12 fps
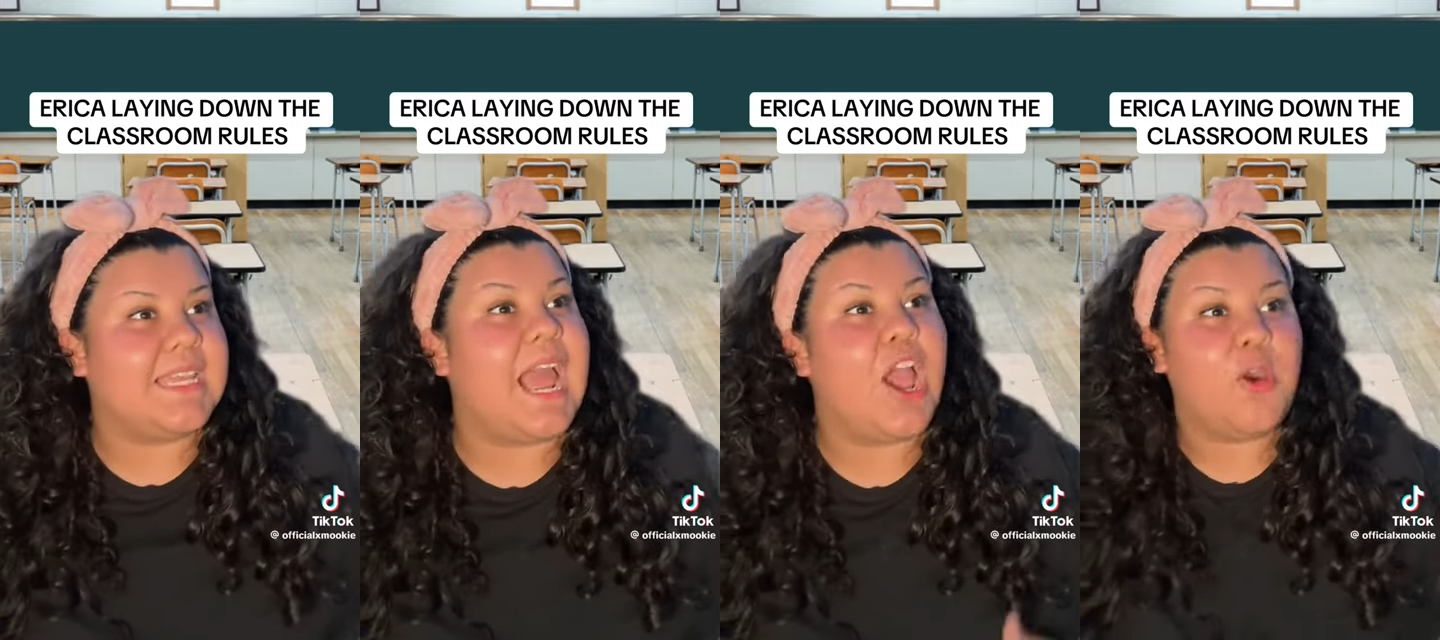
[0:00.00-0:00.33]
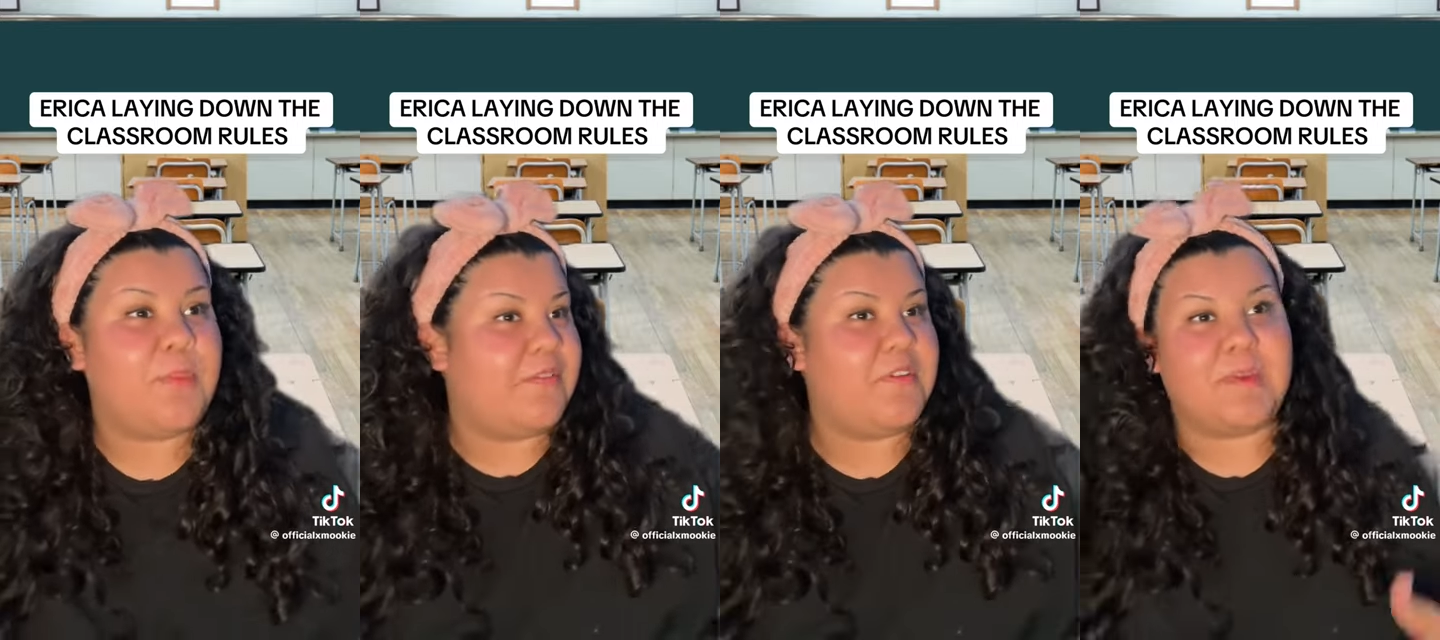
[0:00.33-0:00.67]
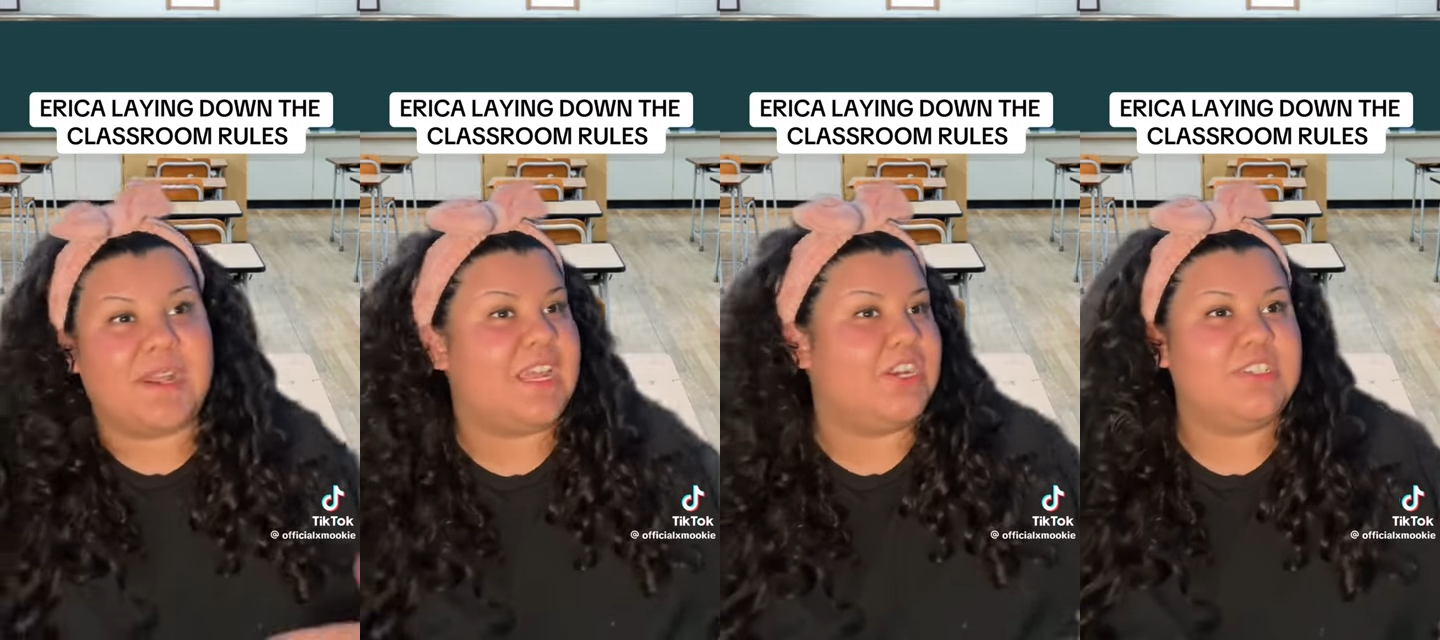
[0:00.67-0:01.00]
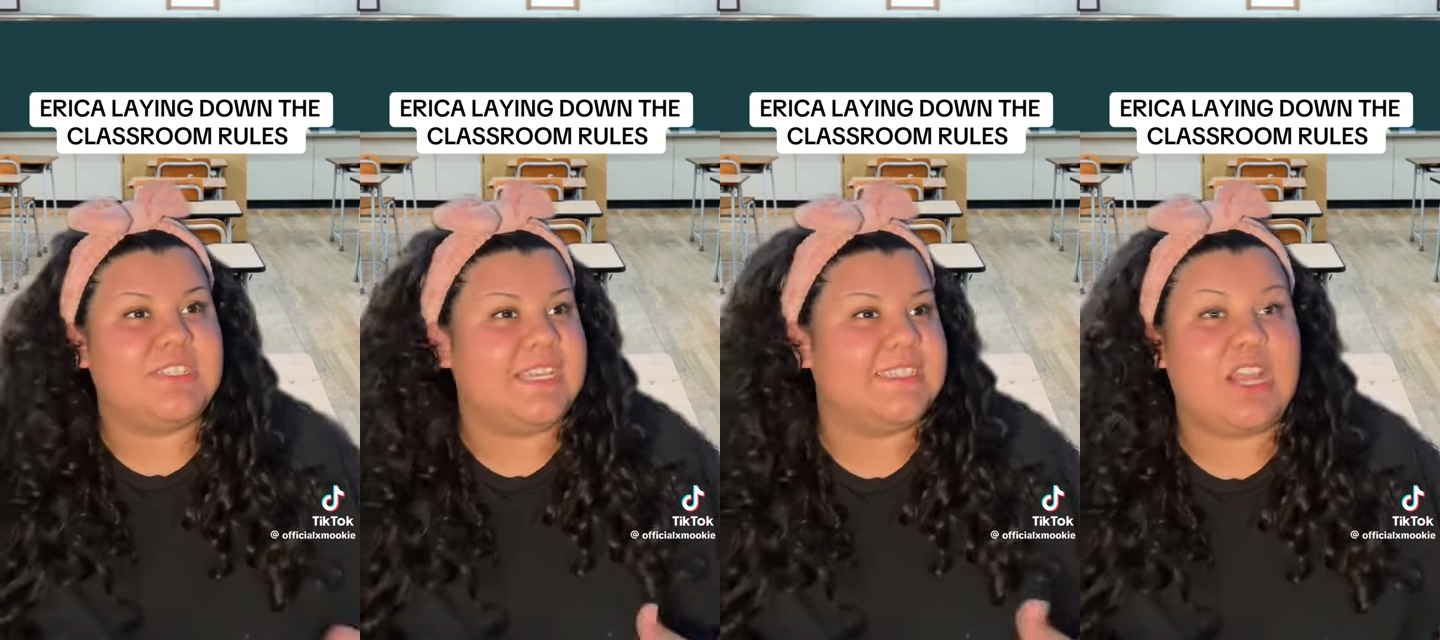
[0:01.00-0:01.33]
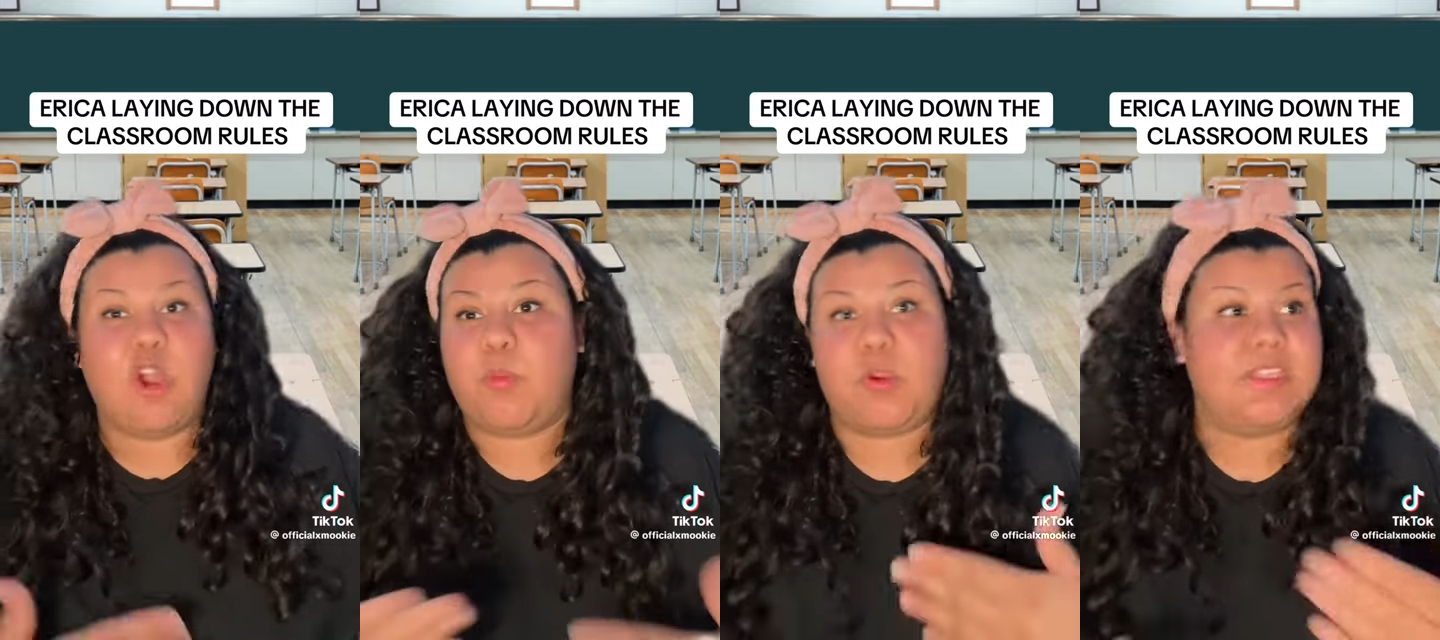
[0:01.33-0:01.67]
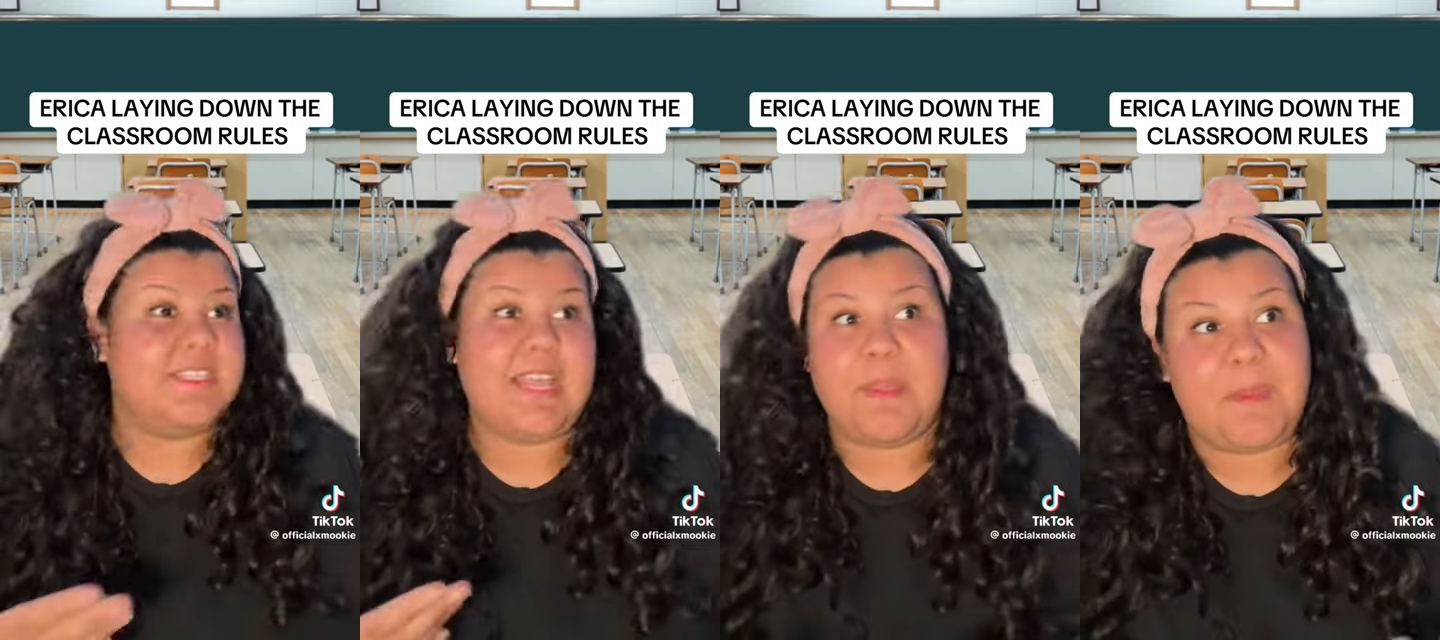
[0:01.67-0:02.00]
I hope everybody understands. I hope we're on
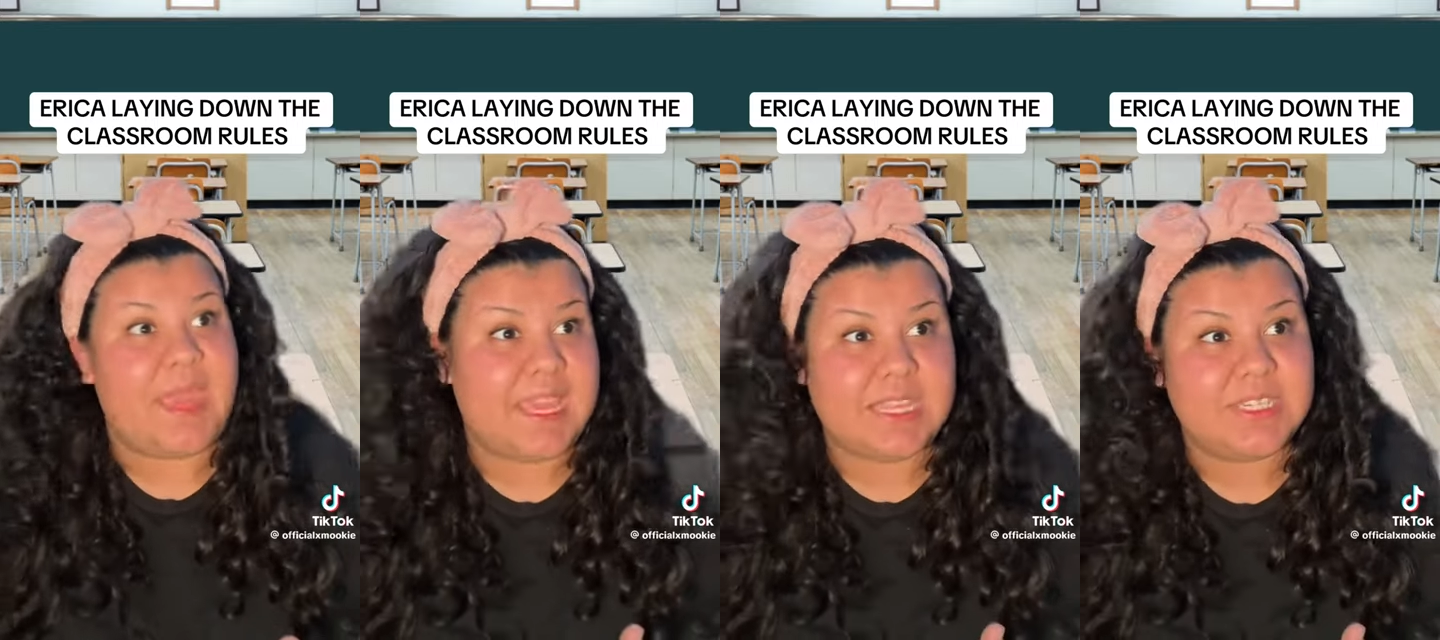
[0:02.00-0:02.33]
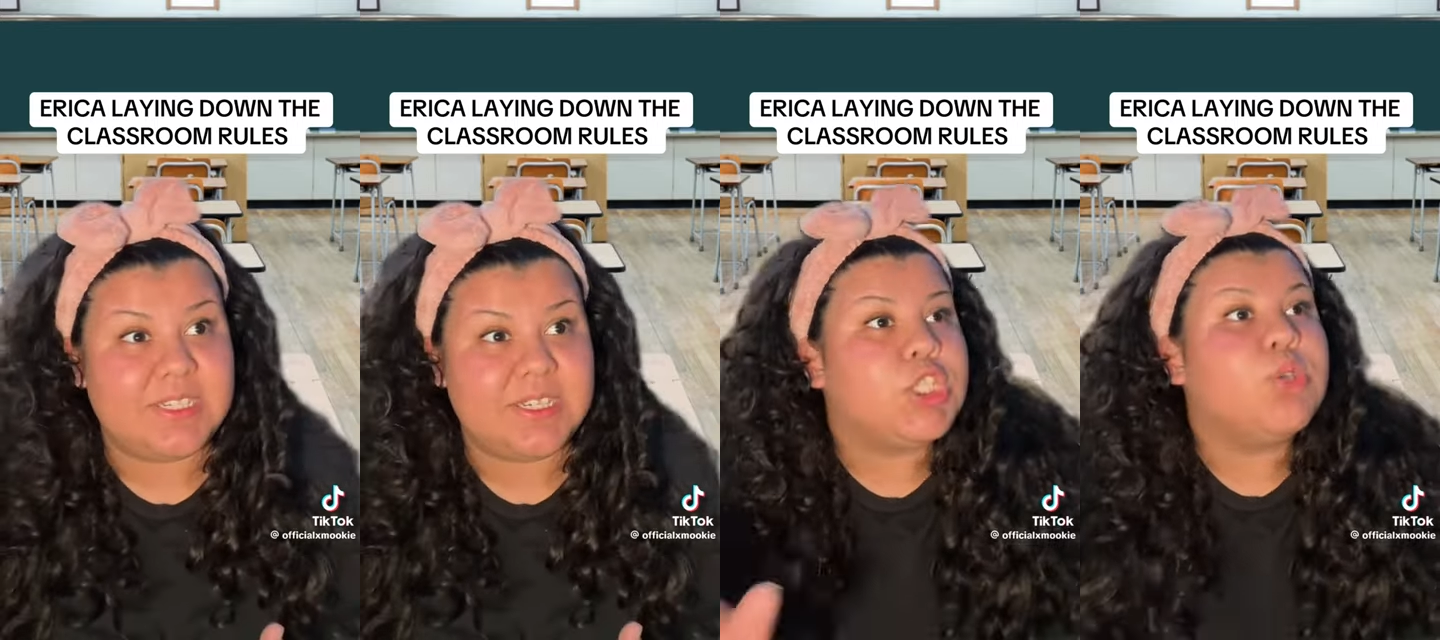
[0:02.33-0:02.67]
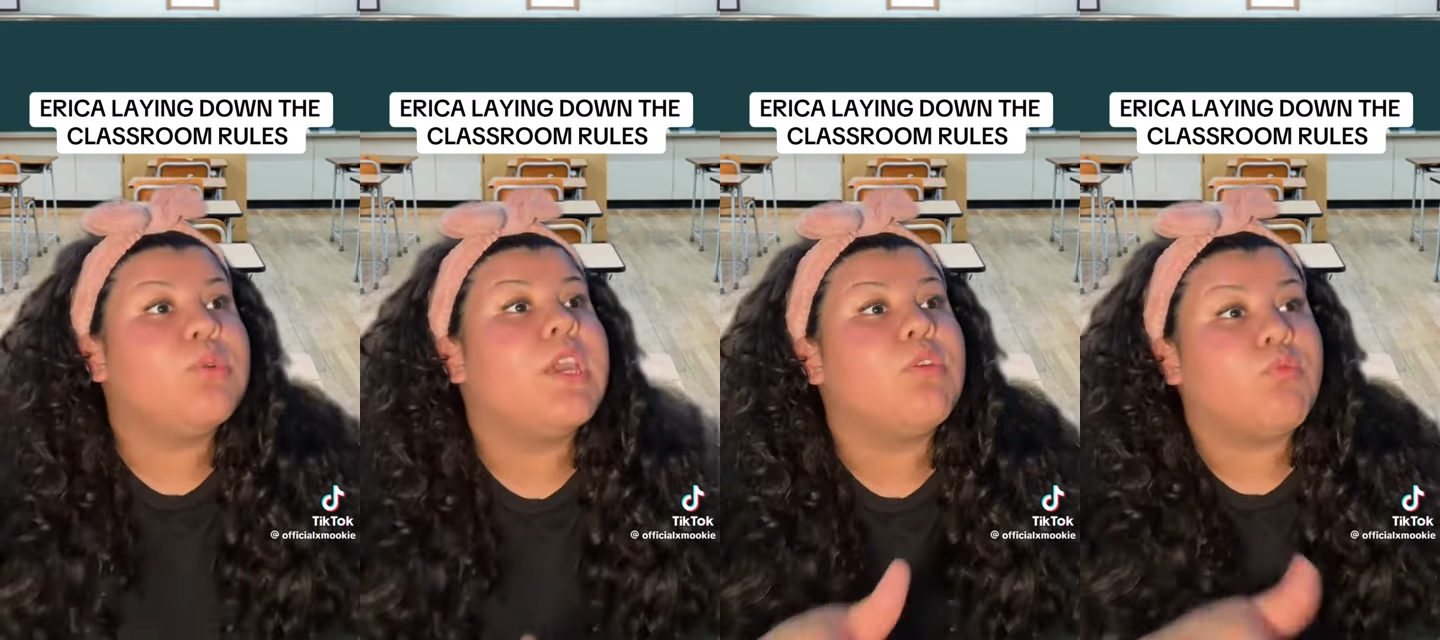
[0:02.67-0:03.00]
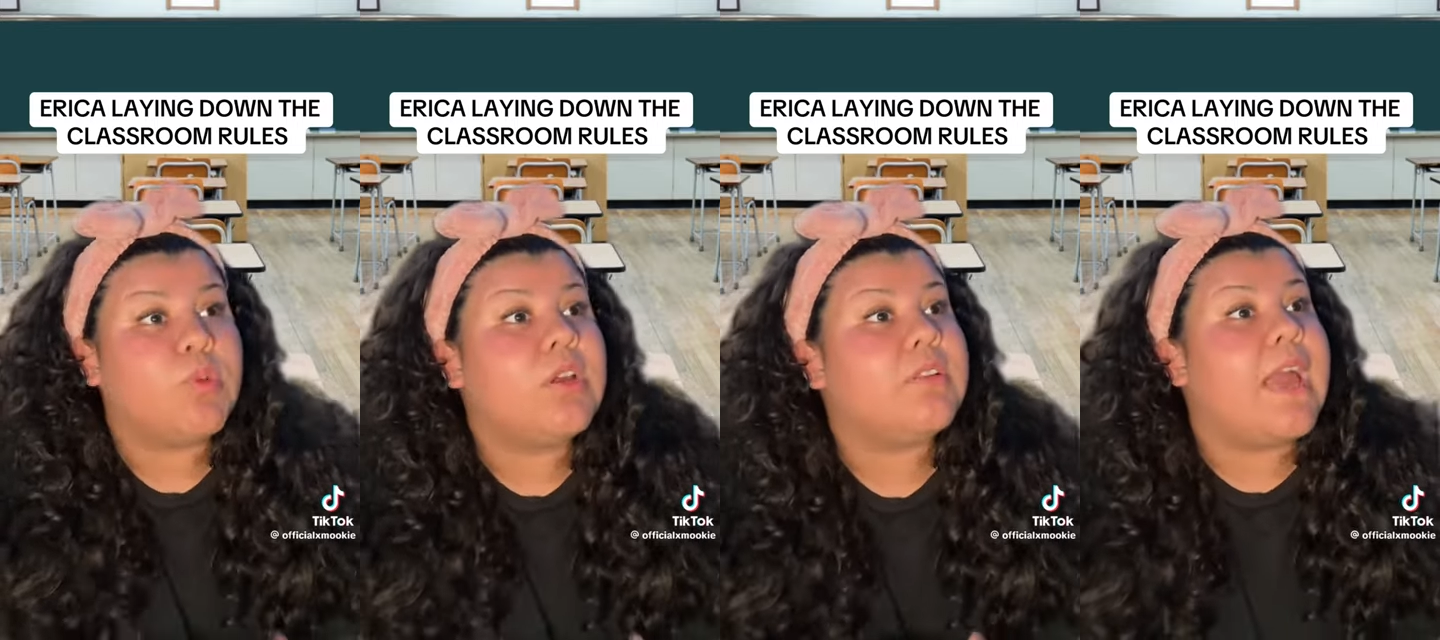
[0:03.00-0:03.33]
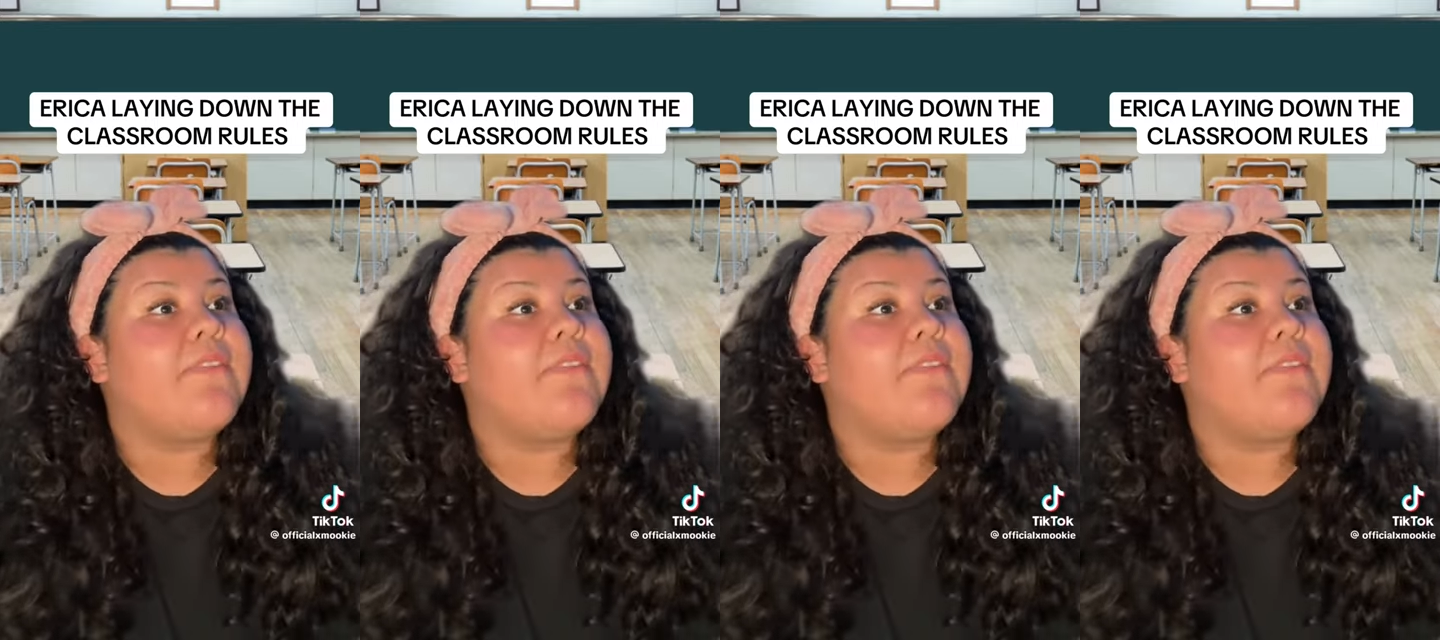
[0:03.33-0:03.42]
the same page. You get real life